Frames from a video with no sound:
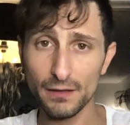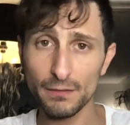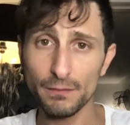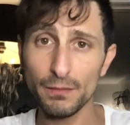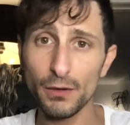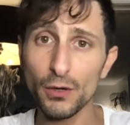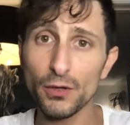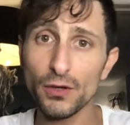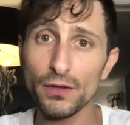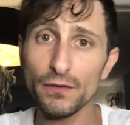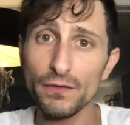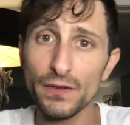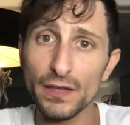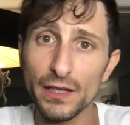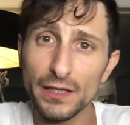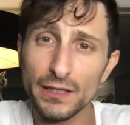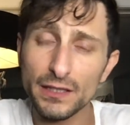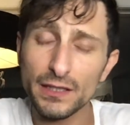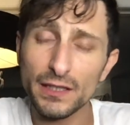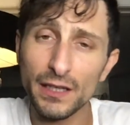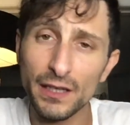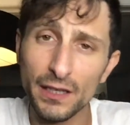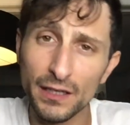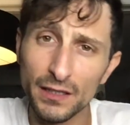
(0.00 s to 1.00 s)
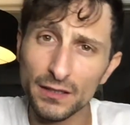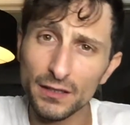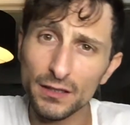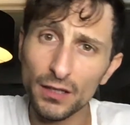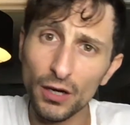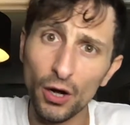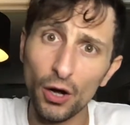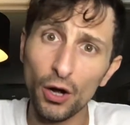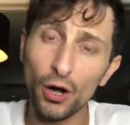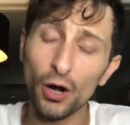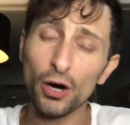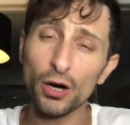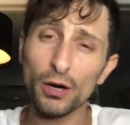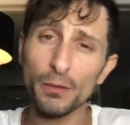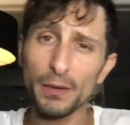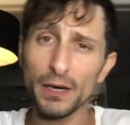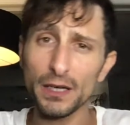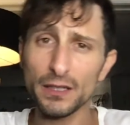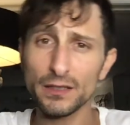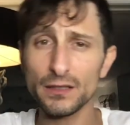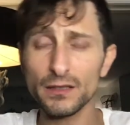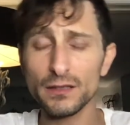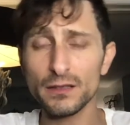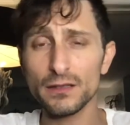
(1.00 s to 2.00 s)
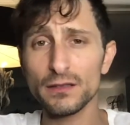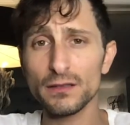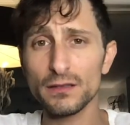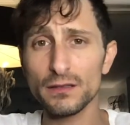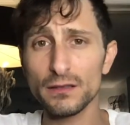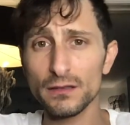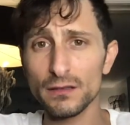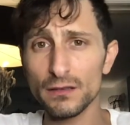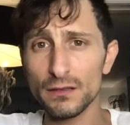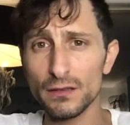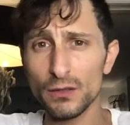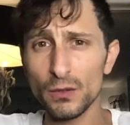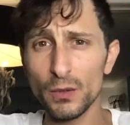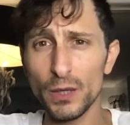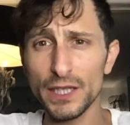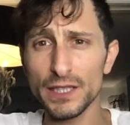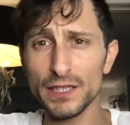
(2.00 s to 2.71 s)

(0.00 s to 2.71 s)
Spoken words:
Both of these things harm us quite